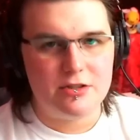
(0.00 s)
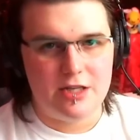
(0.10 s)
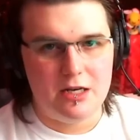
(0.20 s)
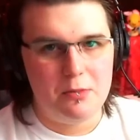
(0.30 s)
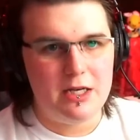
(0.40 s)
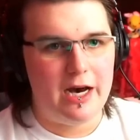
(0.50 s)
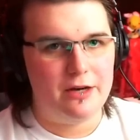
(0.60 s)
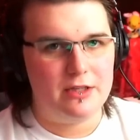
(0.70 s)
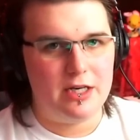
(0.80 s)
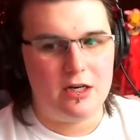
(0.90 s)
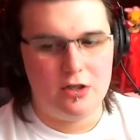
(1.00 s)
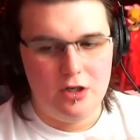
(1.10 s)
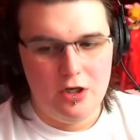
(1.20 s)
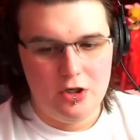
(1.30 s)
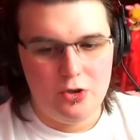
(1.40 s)
there's anybody out
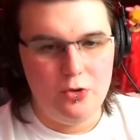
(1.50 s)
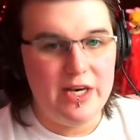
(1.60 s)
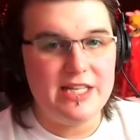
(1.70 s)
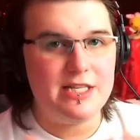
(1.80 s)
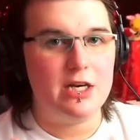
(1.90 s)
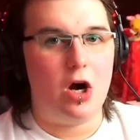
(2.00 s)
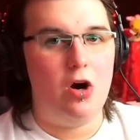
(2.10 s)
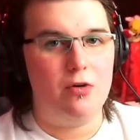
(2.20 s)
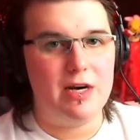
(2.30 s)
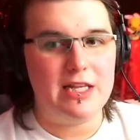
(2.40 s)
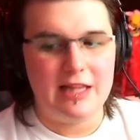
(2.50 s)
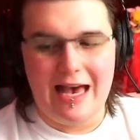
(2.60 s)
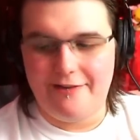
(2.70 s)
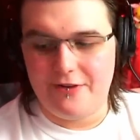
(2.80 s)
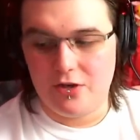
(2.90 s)
there who isn't already
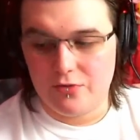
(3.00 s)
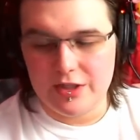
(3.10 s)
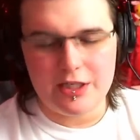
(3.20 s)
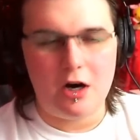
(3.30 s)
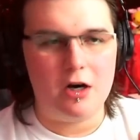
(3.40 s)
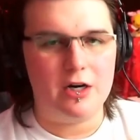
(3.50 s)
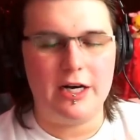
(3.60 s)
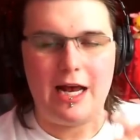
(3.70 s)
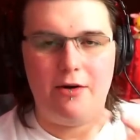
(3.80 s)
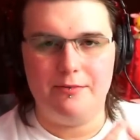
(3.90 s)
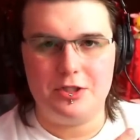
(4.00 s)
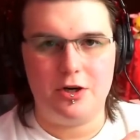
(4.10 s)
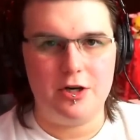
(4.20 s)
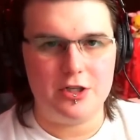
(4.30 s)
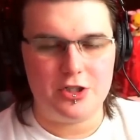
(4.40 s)
laughing really hard at how
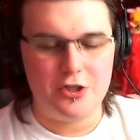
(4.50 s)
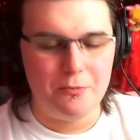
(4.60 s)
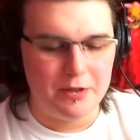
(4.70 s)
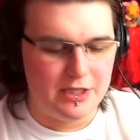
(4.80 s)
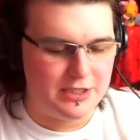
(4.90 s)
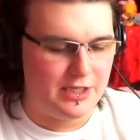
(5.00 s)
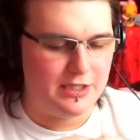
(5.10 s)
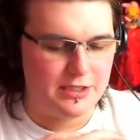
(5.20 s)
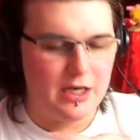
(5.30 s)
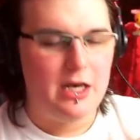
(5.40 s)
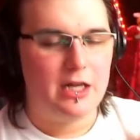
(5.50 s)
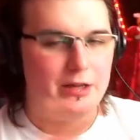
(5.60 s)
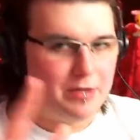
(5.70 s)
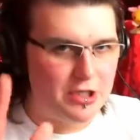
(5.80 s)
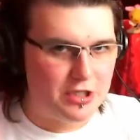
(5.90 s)
absurd and stupid this is.
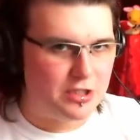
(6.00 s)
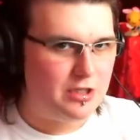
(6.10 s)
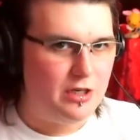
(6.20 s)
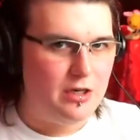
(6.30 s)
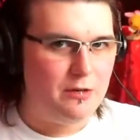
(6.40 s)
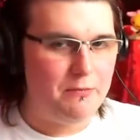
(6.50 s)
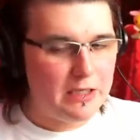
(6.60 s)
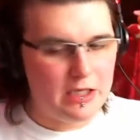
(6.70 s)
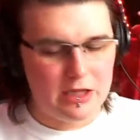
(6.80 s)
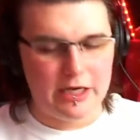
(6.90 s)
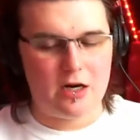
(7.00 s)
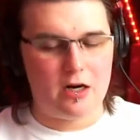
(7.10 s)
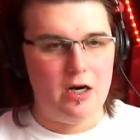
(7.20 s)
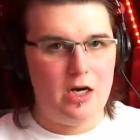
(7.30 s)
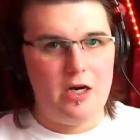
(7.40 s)
Let me just be
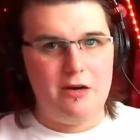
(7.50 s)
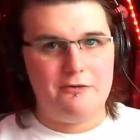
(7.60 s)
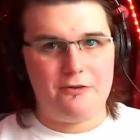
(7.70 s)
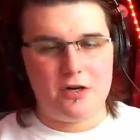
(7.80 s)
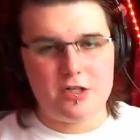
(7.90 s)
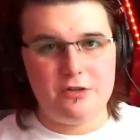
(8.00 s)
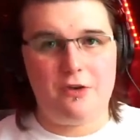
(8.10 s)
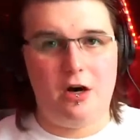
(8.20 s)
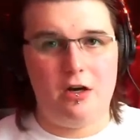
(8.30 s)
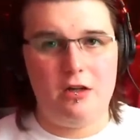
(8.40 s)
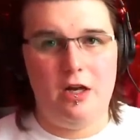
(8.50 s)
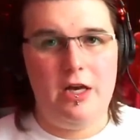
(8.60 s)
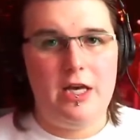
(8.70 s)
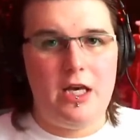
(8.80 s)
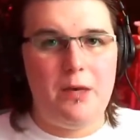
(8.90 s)
clear. First of all,
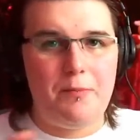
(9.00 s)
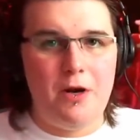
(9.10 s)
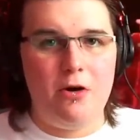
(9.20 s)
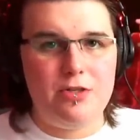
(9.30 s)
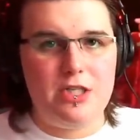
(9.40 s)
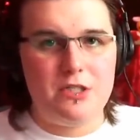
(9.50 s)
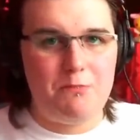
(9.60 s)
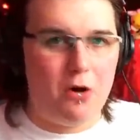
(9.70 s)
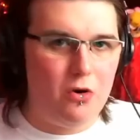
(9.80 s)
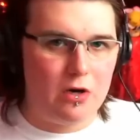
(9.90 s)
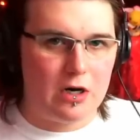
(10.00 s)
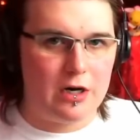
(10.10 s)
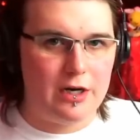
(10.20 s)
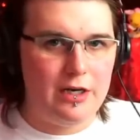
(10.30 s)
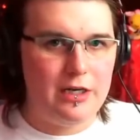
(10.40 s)
hypnosis
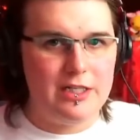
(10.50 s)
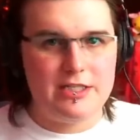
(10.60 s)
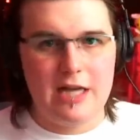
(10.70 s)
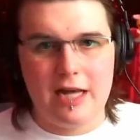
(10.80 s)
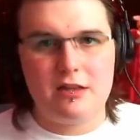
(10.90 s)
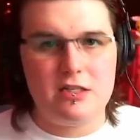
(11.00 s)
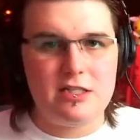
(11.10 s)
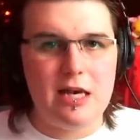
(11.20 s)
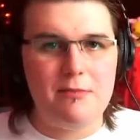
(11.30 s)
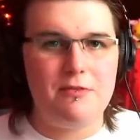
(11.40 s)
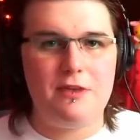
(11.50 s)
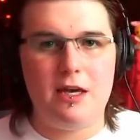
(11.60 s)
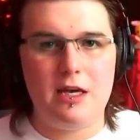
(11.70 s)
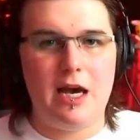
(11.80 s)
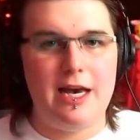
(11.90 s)
porn is not the same
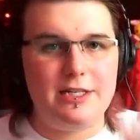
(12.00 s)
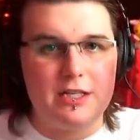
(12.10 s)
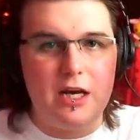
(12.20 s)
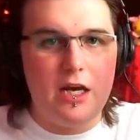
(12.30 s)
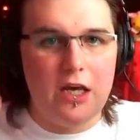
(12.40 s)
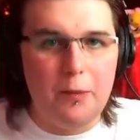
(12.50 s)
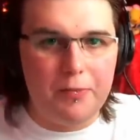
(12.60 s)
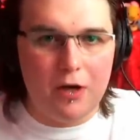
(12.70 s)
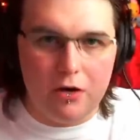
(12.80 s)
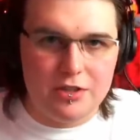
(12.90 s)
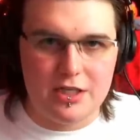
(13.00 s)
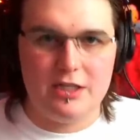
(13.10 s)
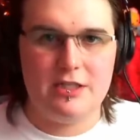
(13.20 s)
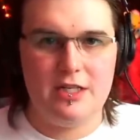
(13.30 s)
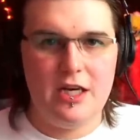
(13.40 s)
thing as
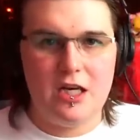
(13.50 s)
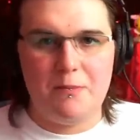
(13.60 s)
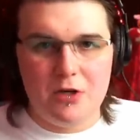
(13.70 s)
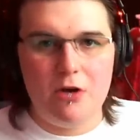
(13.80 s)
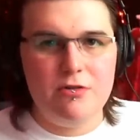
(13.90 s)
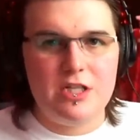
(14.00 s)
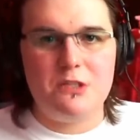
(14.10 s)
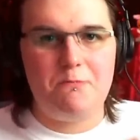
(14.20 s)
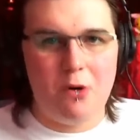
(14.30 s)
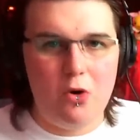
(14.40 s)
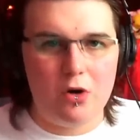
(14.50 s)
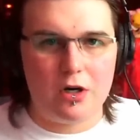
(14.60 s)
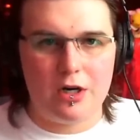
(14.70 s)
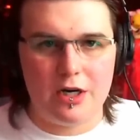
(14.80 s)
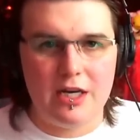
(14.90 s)
hypnosis. Hypnosis
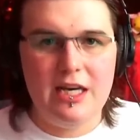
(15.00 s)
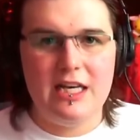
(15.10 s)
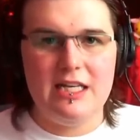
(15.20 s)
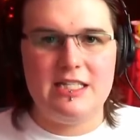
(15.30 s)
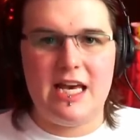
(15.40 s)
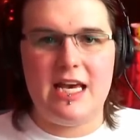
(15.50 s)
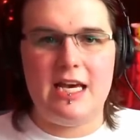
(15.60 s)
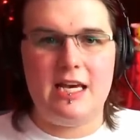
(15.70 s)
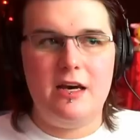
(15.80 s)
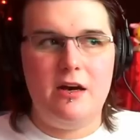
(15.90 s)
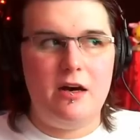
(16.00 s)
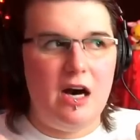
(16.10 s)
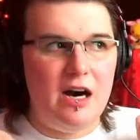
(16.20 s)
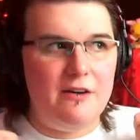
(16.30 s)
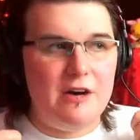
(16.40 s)
porn is a
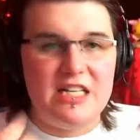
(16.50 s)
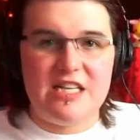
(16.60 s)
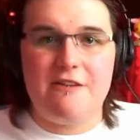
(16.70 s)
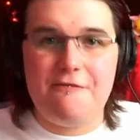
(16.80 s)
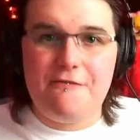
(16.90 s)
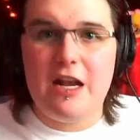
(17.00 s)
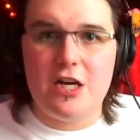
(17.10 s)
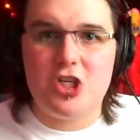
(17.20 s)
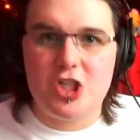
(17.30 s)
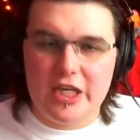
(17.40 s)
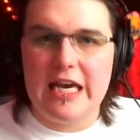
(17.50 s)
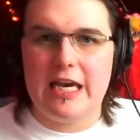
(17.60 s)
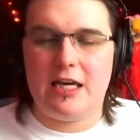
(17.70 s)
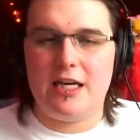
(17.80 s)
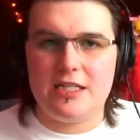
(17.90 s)
uh, it's a fetish
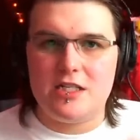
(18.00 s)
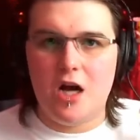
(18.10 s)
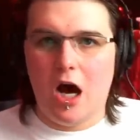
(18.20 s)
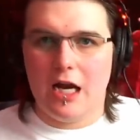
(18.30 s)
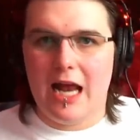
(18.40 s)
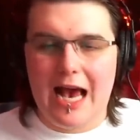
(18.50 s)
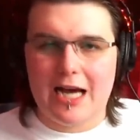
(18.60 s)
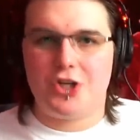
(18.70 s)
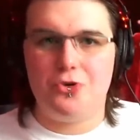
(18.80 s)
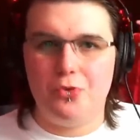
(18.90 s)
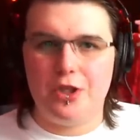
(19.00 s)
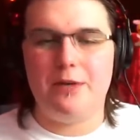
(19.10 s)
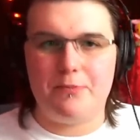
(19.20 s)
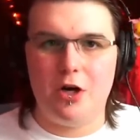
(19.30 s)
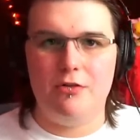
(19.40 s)
kink. It's not actual
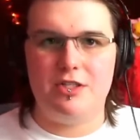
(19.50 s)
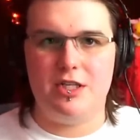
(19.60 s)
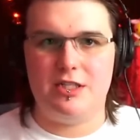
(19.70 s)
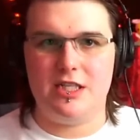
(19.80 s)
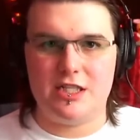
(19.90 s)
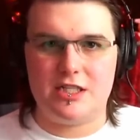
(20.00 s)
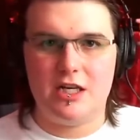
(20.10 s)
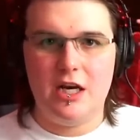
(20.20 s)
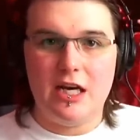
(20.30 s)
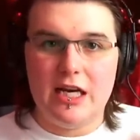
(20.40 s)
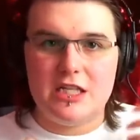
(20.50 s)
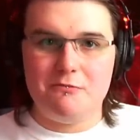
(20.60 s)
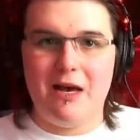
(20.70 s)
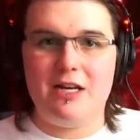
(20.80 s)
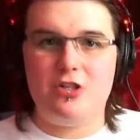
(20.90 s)
hypnosis. It's
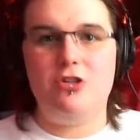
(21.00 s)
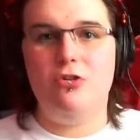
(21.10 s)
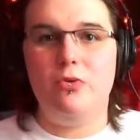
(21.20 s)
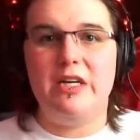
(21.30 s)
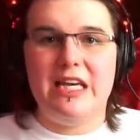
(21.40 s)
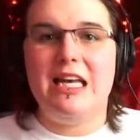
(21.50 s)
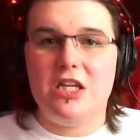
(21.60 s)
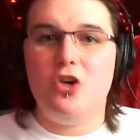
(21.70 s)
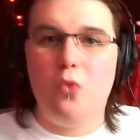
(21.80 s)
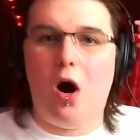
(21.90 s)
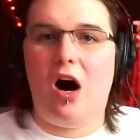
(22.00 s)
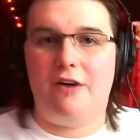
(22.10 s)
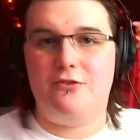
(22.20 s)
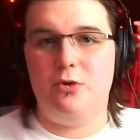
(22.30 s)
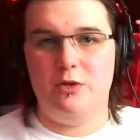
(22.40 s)
it's meant to get you
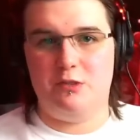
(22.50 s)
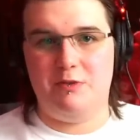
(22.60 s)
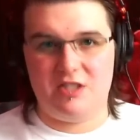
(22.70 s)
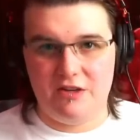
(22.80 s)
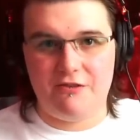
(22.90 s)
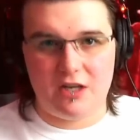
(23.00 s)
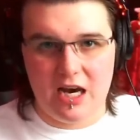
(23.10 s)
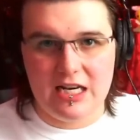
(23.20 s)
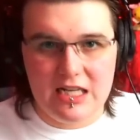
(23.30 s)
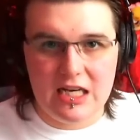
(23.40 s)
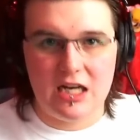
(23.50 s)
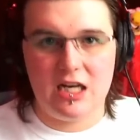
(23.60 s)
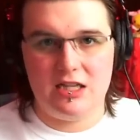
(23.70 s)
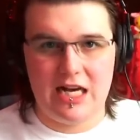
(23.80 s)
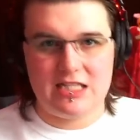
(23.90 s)
off to a specific
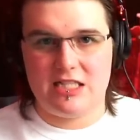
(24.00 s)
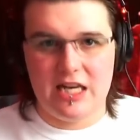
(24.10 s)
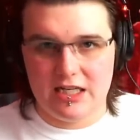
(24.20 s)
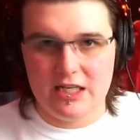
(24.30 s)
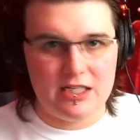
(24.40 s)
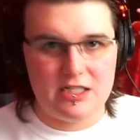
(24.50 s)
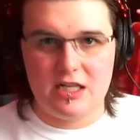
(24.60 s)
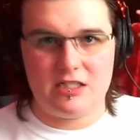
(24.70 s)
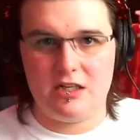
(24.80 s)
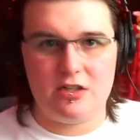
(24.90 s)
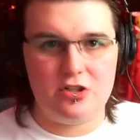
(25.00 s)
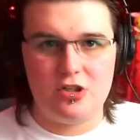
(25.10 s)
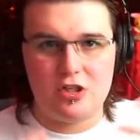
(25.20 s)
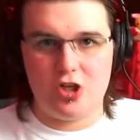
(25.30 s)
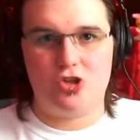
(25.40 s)
idea. That's it. It doesn't
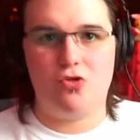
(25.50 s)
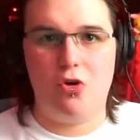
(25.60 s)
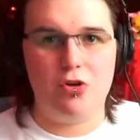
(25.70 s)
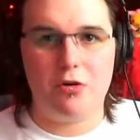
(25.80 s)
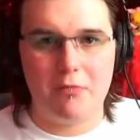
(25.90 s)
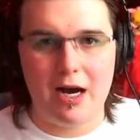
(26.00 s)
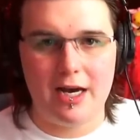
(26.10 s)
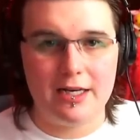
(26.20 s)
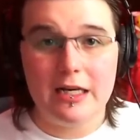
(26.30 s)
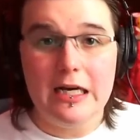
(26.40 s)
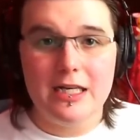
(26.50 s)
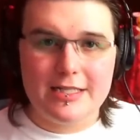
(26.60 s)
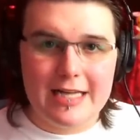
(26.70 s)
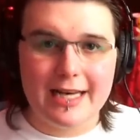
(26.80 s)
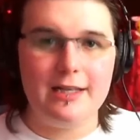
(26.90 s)
control your mind.
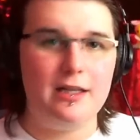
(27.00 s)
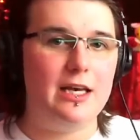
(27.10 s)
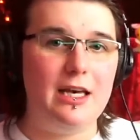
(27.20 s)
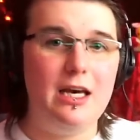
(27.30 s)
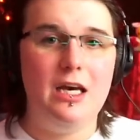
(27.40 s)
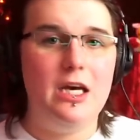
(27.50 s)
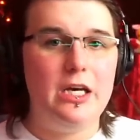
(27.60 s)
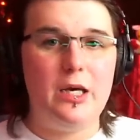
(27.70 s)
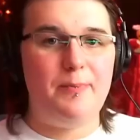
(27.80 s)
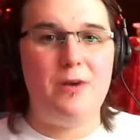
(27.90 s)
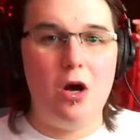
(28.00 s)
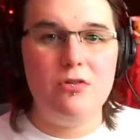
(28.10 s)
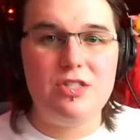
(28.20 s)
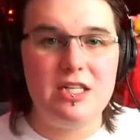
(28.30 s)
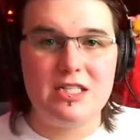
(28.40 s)
Secondly,
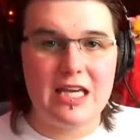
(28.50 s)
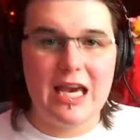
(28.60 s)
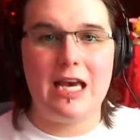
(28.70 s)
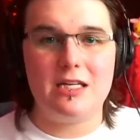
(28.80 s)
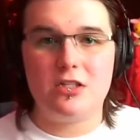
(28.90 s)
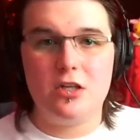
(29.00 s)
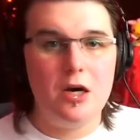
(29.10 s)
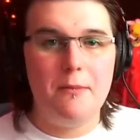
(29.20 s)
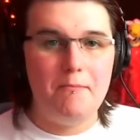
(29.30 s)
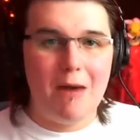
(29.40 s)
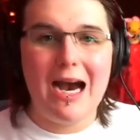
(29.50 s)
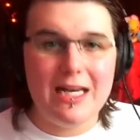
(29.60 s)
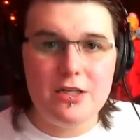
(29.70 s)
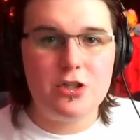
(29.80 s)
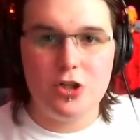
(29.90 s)
hypnosis can't
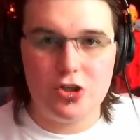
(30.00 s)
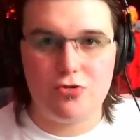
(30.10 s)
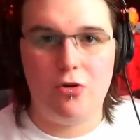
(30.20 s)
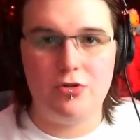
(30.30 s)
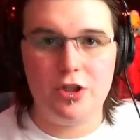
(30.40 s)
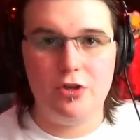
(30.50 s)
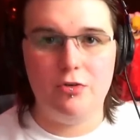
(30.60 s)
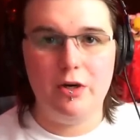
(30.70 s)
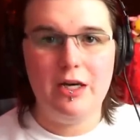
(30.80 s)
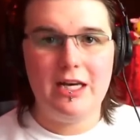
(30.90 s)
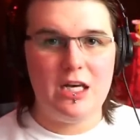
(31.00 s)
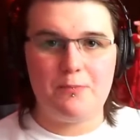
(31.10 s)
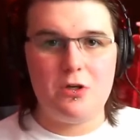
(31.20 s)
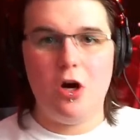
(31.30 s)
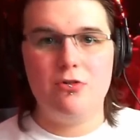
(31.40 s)
mind control you.
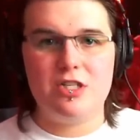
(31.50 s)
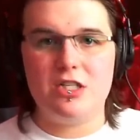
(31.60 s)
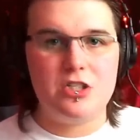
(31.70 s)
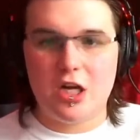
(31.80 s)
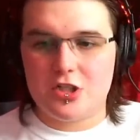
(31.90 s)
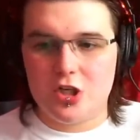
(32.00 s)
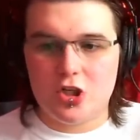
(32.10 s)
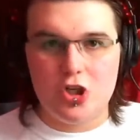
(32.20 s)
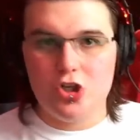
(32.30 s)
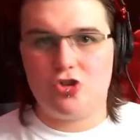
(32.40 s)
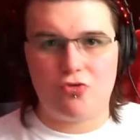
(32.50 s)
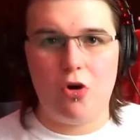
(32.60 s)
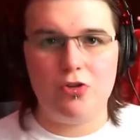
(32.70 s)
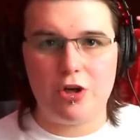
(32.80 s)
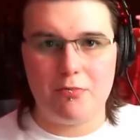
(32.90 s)
Hypnosis doesn't
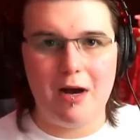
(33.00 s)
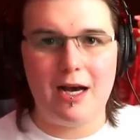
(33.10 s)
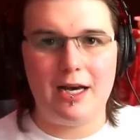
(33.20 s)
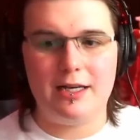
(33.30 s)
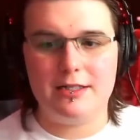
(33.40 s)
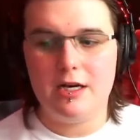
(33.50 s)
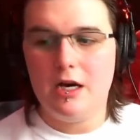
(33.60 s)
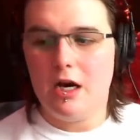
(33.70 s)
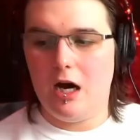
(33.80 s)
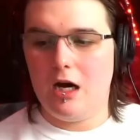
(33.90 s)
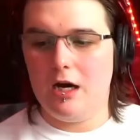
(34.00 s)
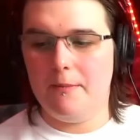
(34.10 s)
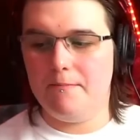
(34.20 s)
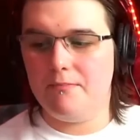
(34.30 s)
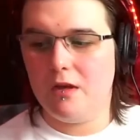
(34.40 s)
control your mind.
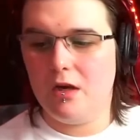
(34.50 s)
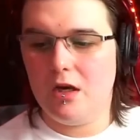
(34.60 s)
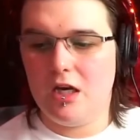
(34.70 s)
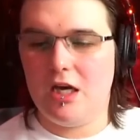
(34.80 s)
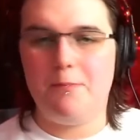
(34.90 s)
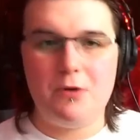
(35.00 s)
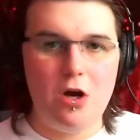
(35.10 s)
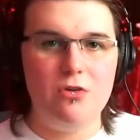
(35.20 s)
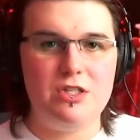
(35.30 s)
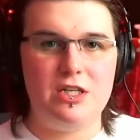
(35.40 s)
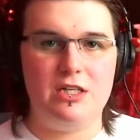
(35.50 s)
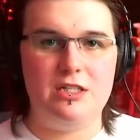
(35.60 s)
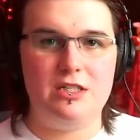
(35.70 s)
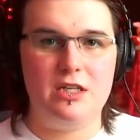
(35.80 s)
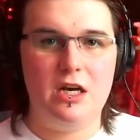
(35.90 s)
Um,
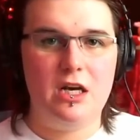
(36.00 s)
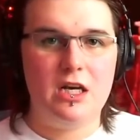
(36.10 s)
hypnosis